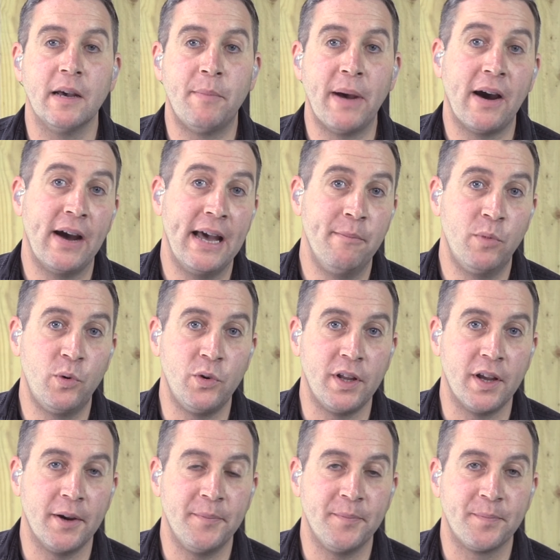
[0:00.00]
about M
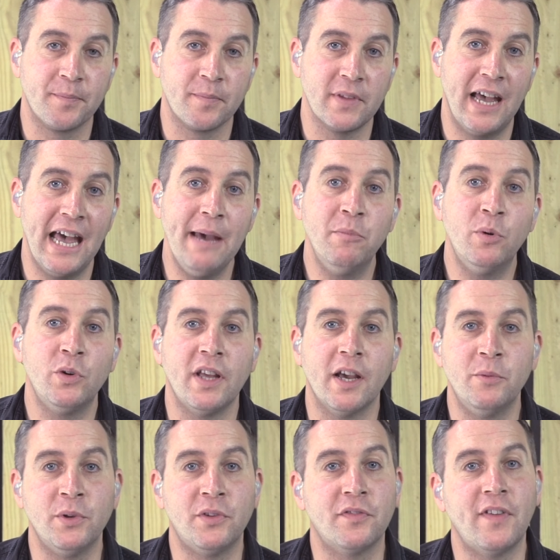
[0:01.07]
Audio. M Audio
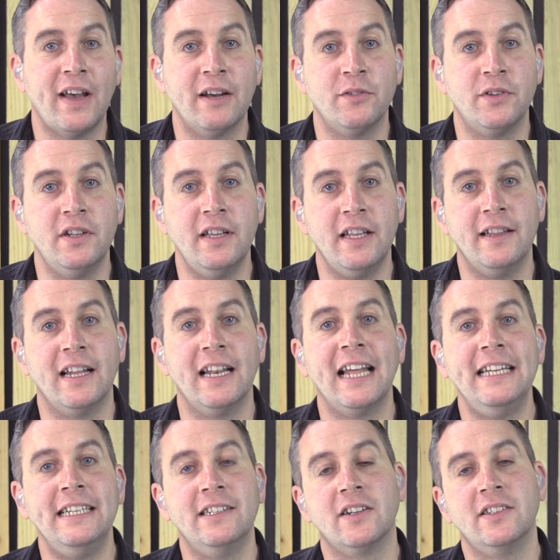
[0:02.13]
was founded in the
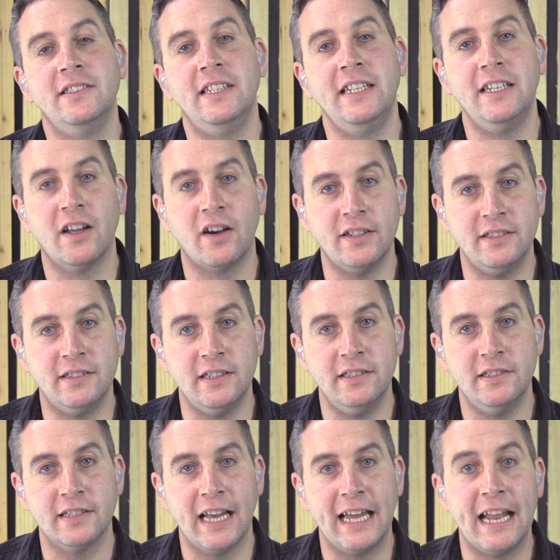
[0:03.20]
late
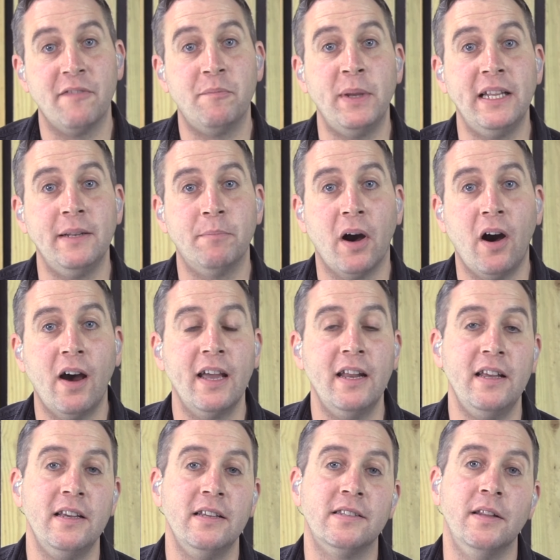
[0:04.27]
1990s and have been
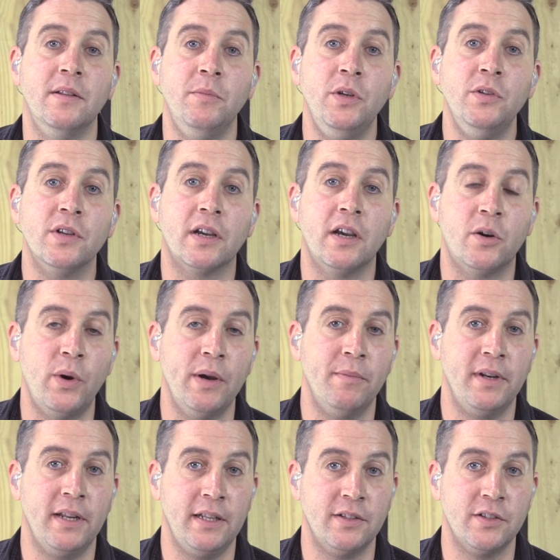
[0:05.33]
pioneers in the music
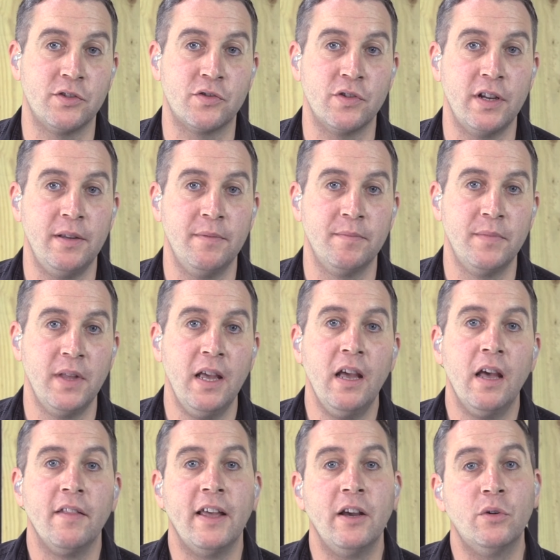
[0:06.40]
equipment industry.
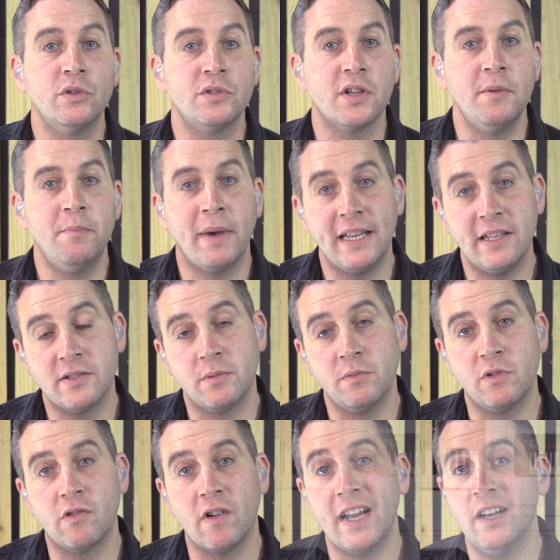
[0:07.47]
They also make
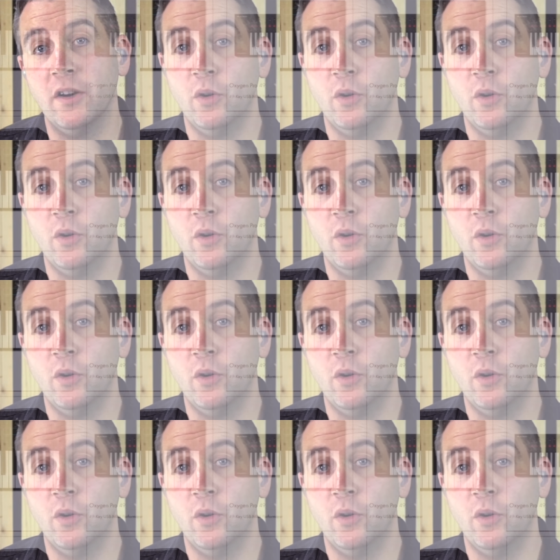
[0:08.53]
some great